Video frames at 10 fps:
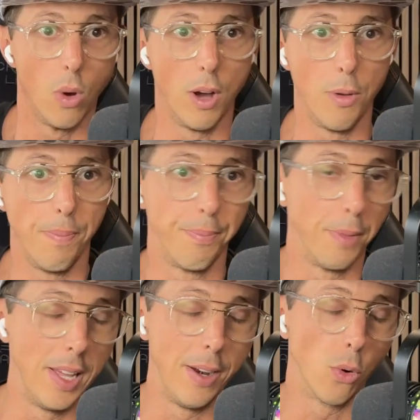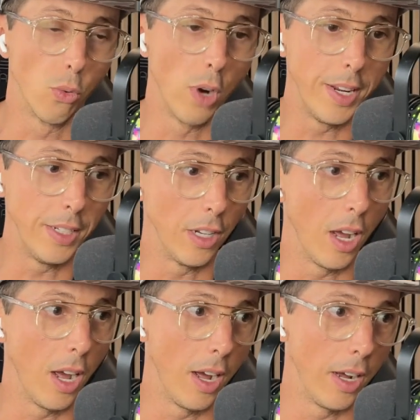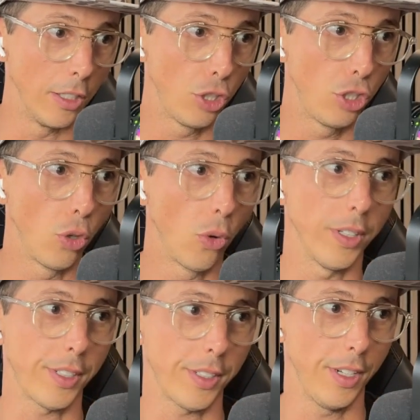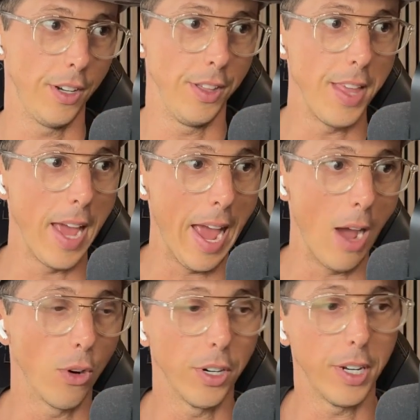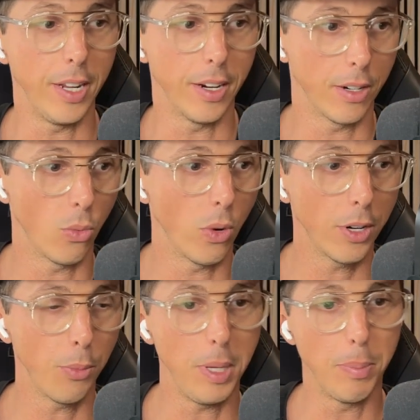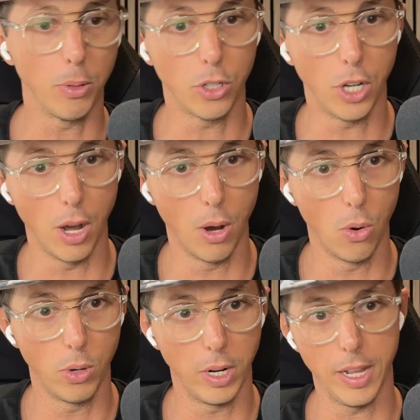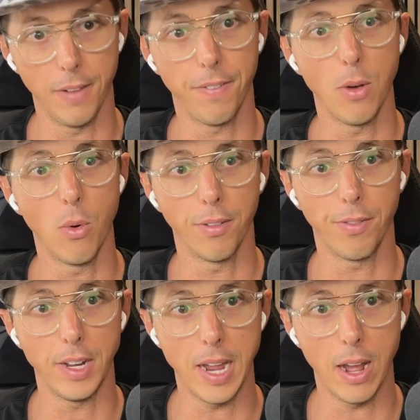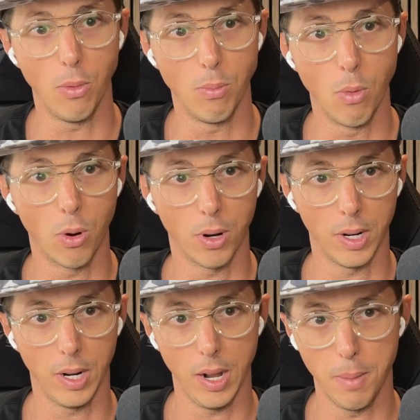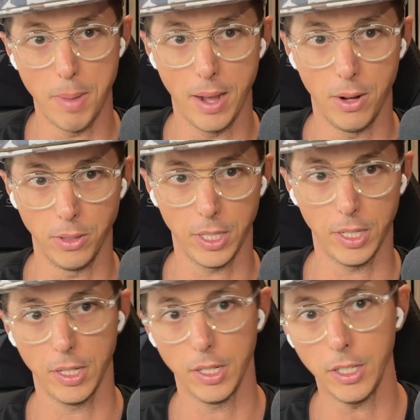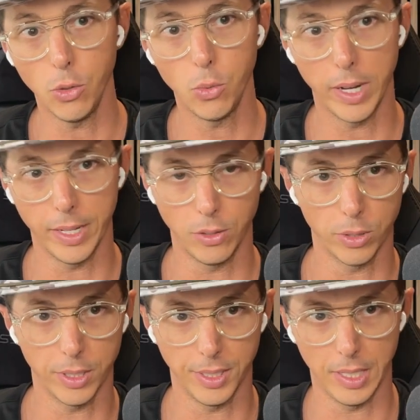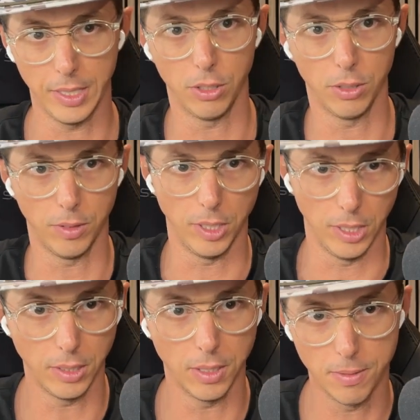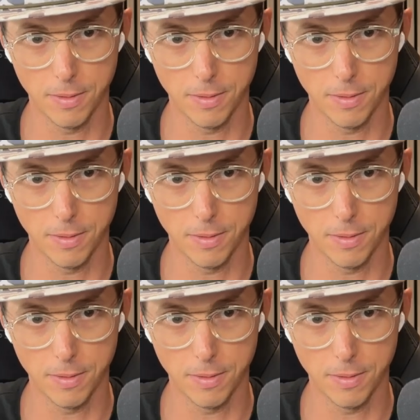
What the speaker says: Well, Milena, we're running short on the hour here. Where do people go if they want to find out more about you and your design services?